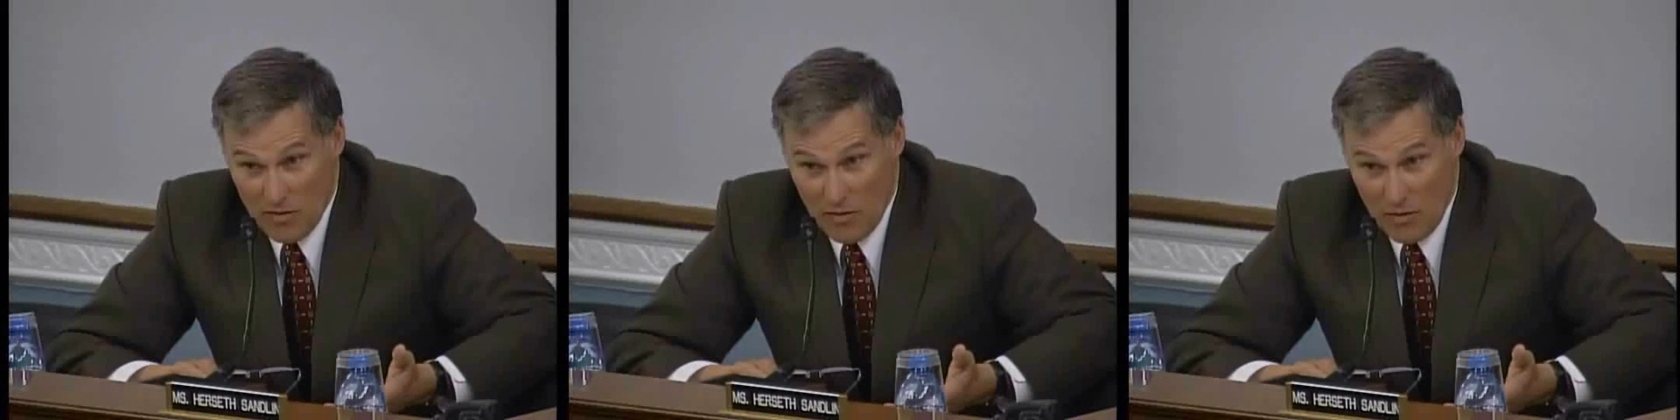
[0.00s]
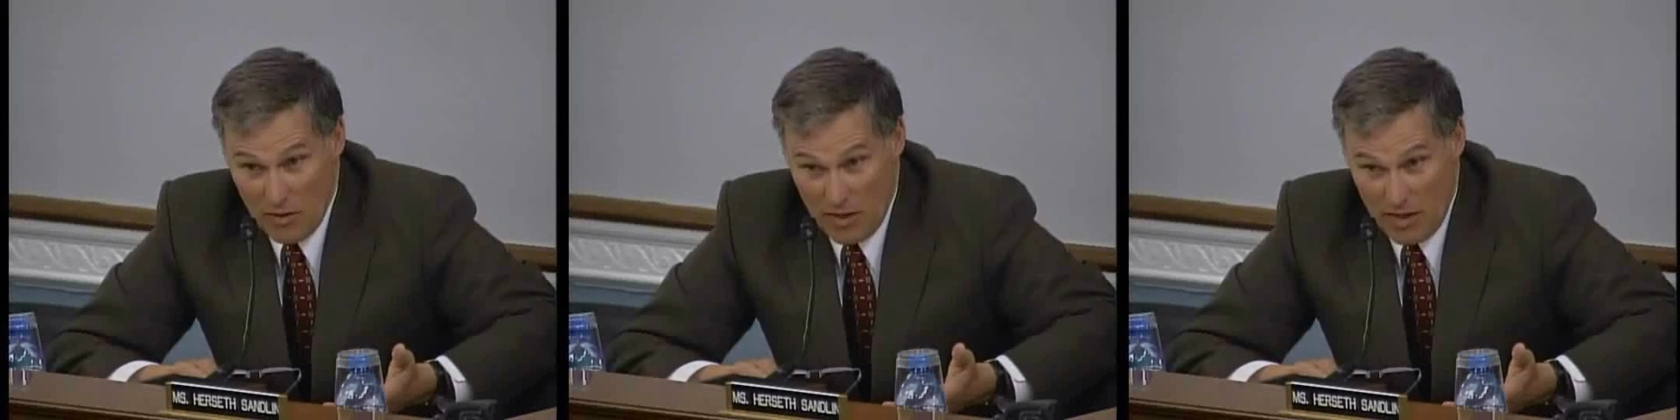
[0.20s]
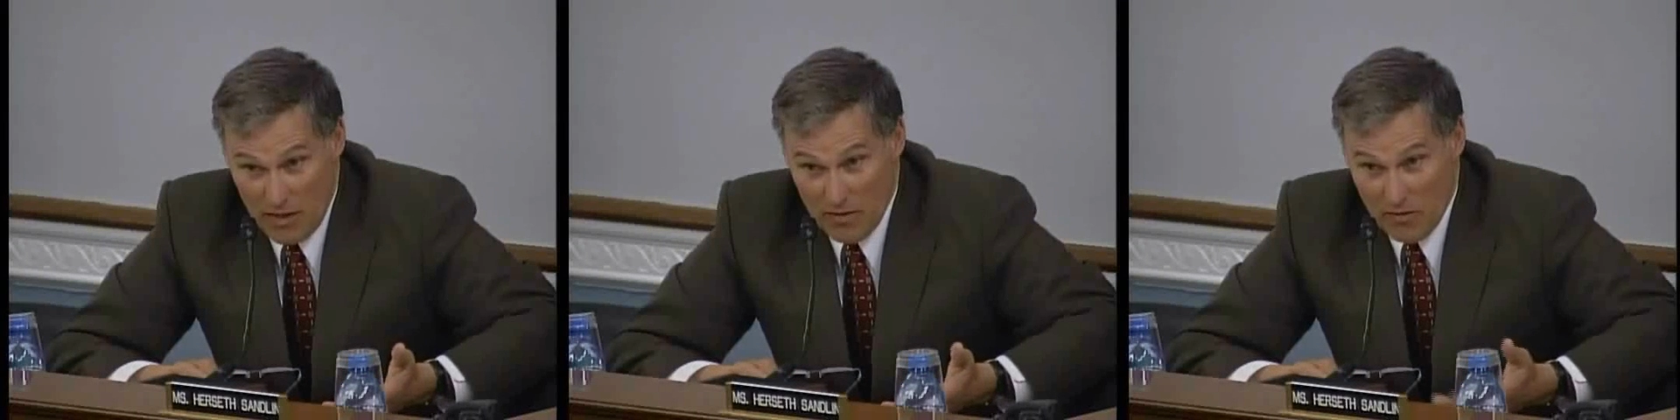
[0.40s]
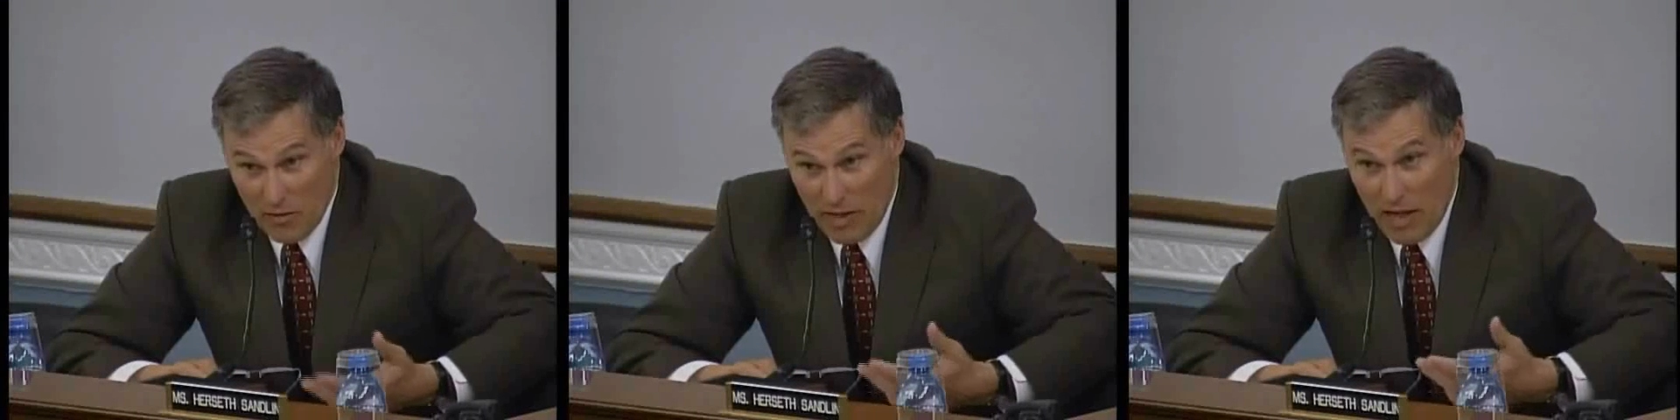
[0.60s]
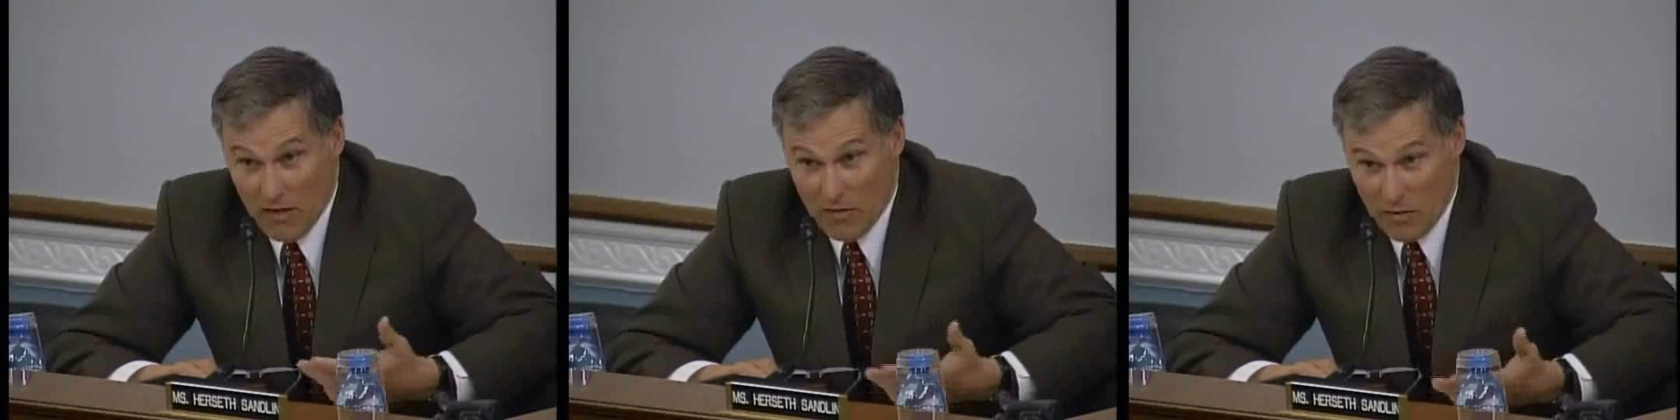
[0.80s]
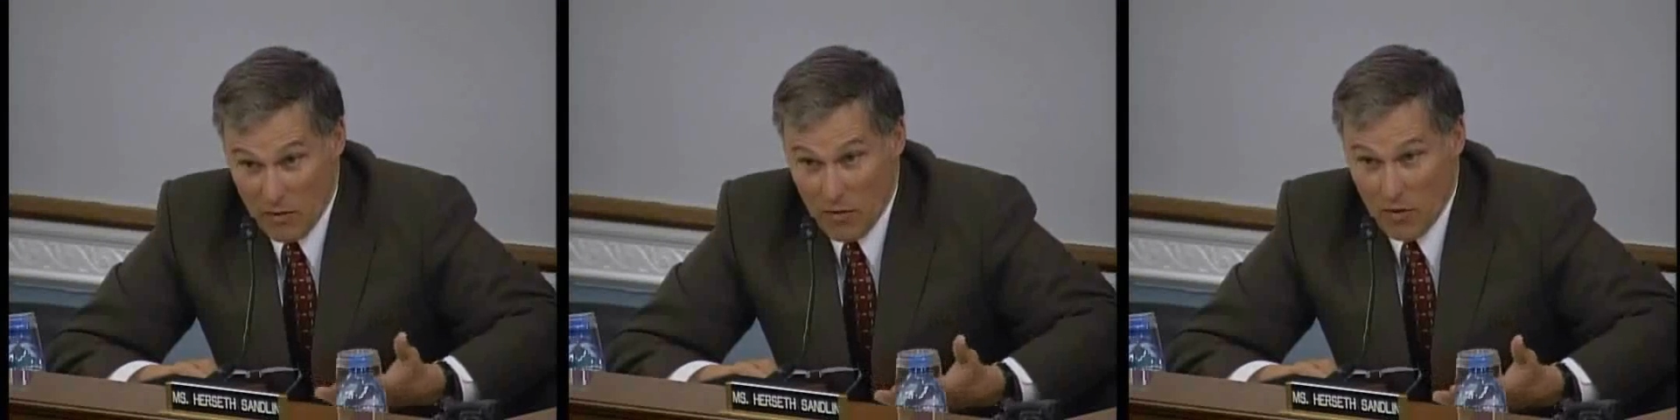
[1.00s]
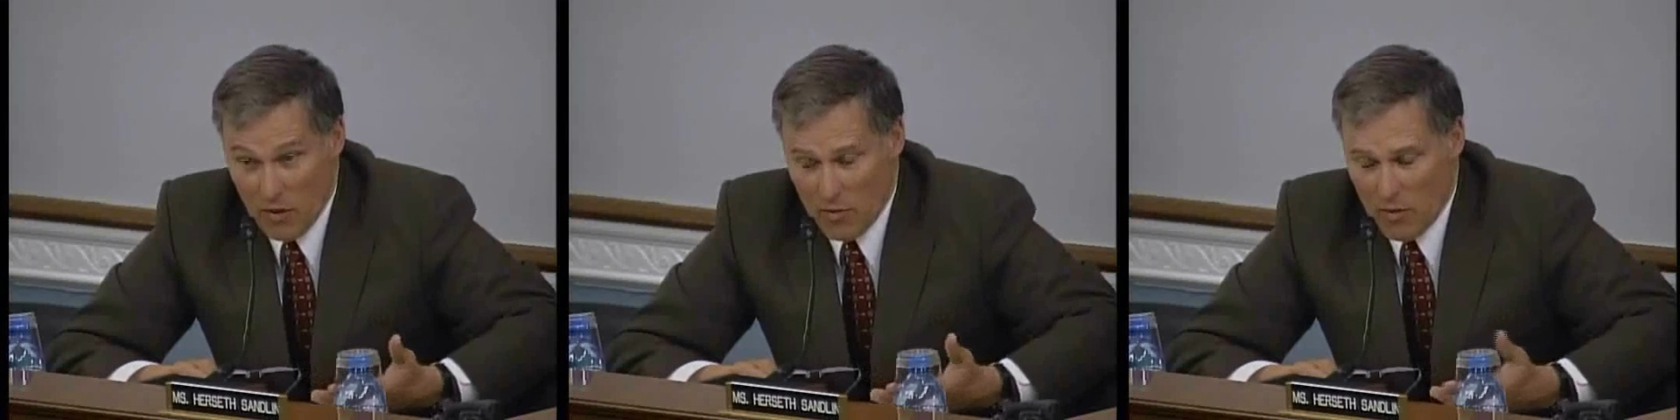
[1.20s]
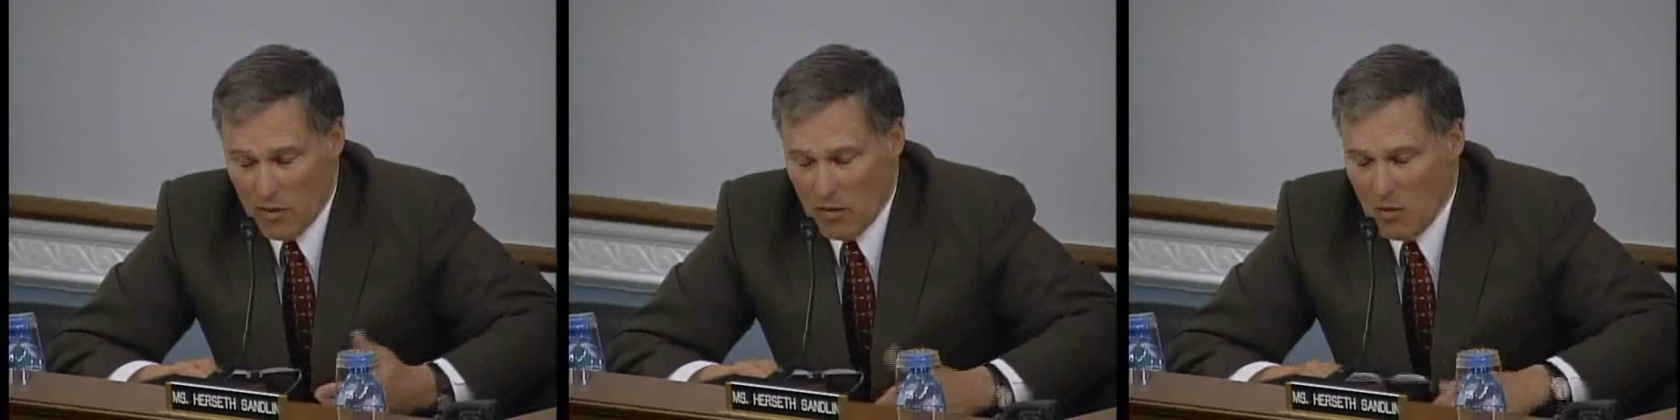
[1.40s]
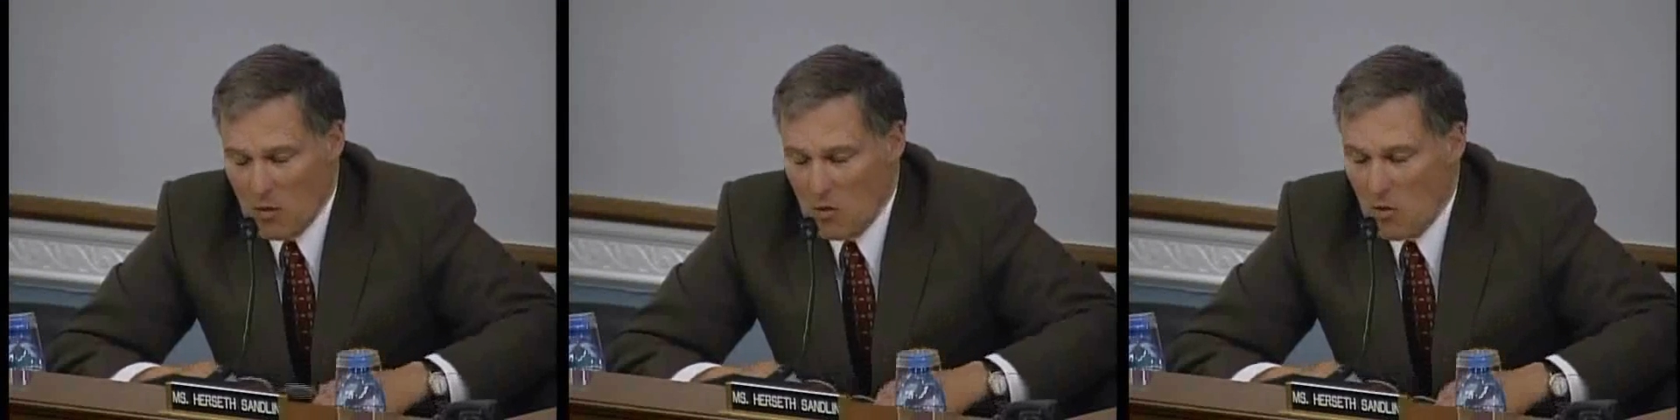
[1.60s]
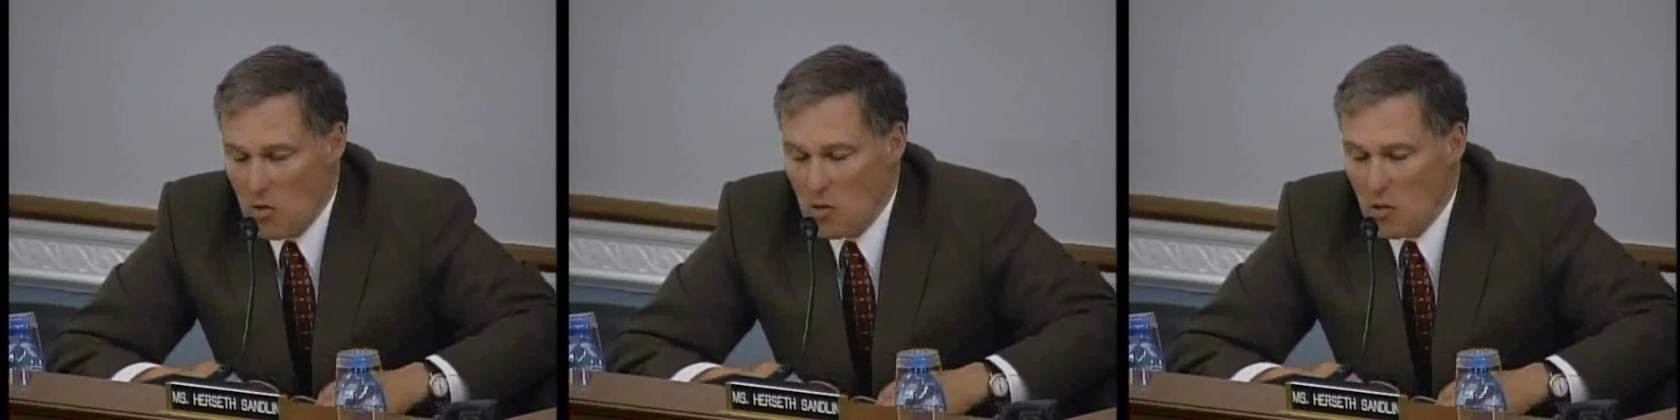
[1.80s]
Okay, so I'd ask you to think about this
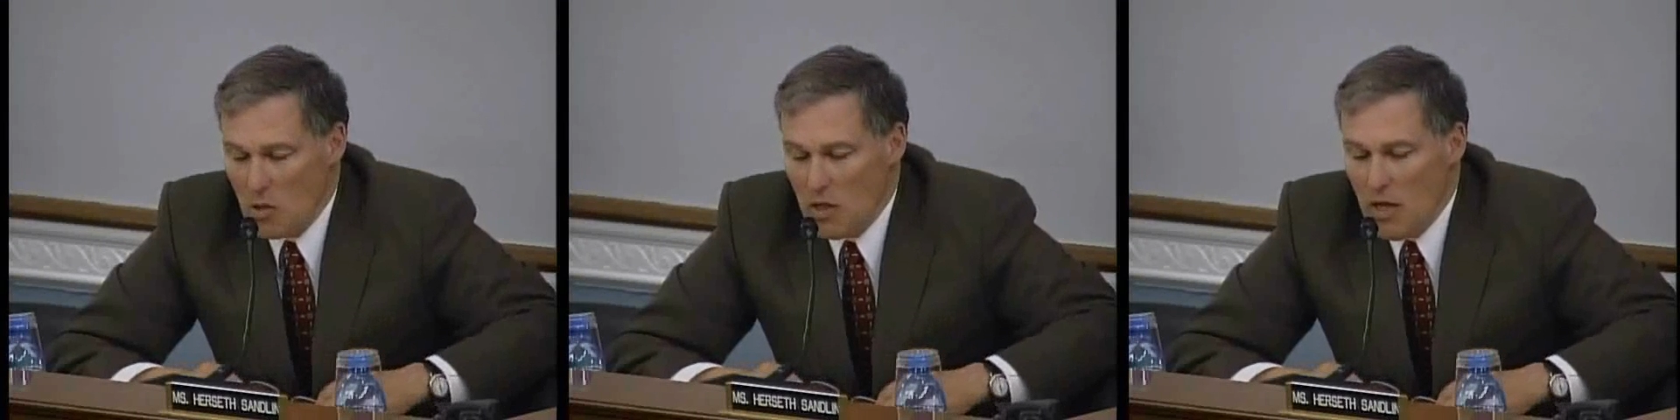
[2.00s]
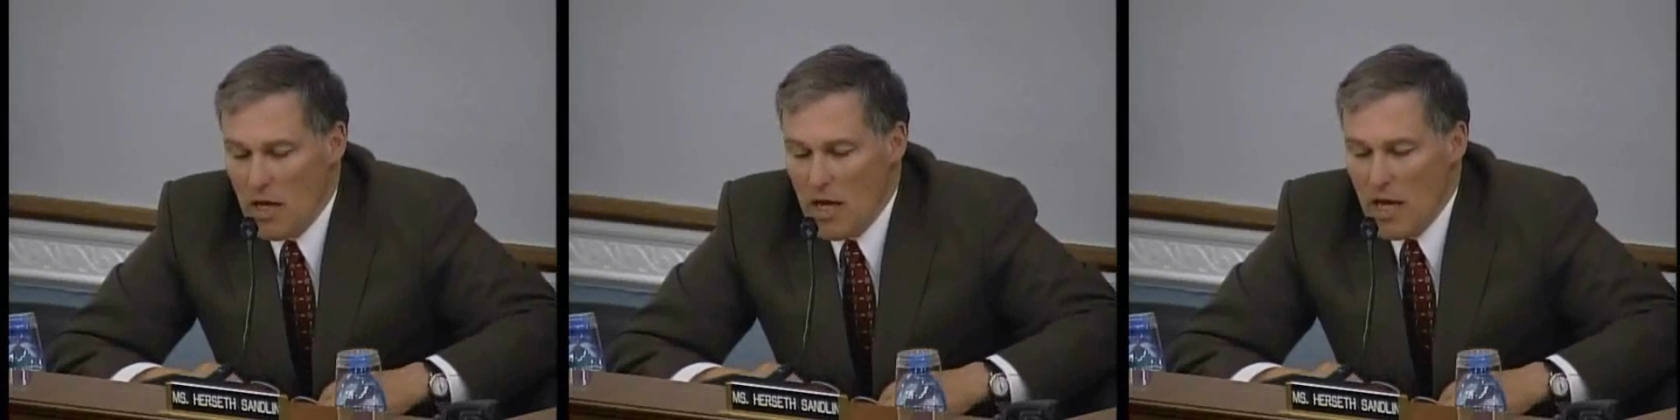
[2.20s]
seriously.